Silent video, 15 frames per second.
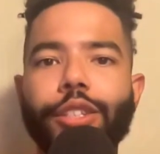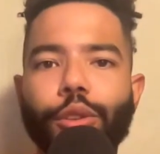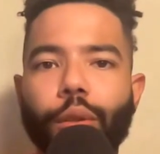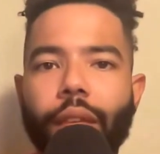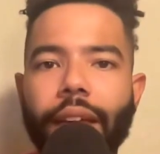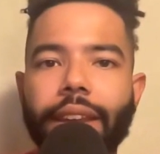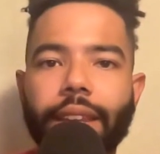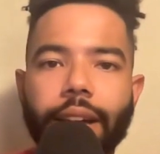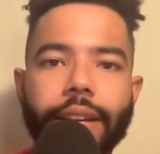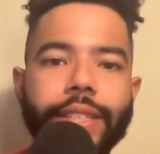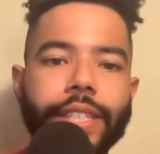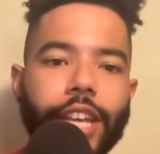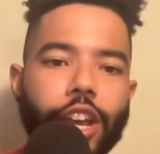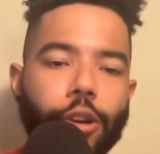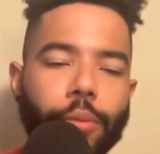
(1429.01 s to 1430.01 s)
So that does
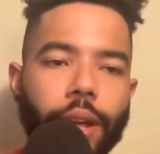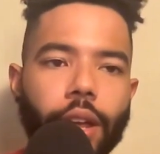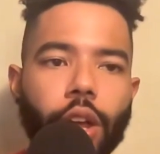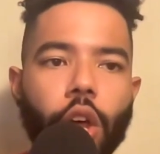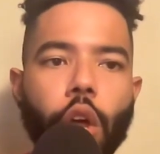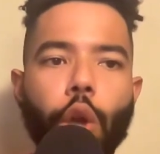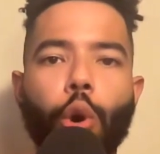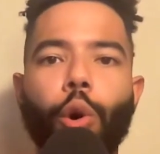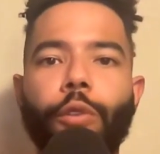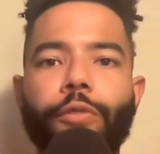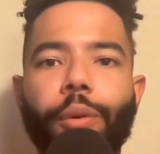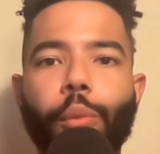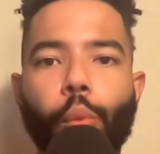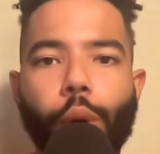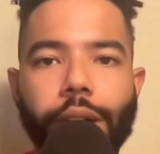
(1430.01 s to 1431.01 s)
scare me going
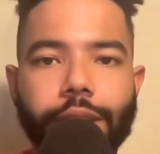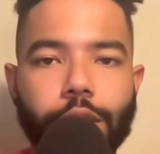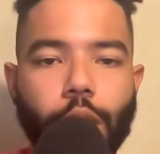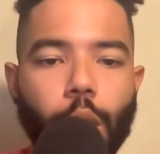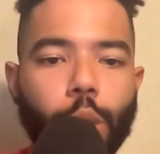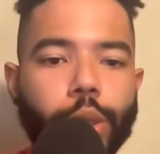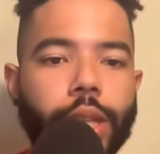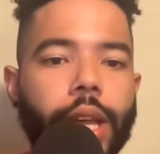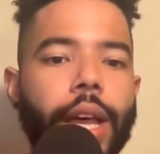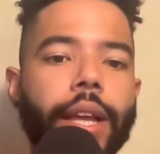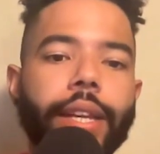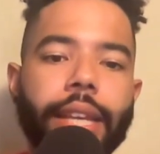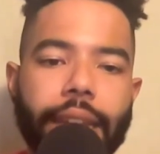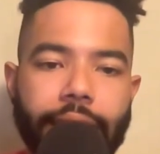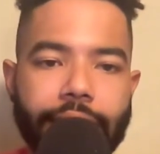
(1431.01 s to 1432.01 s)
from West Coast
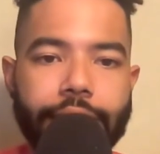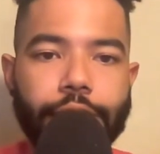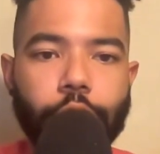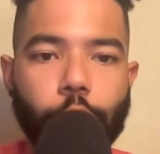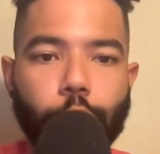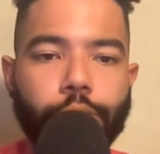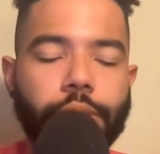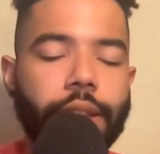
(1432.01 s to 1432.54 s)
to East Coast.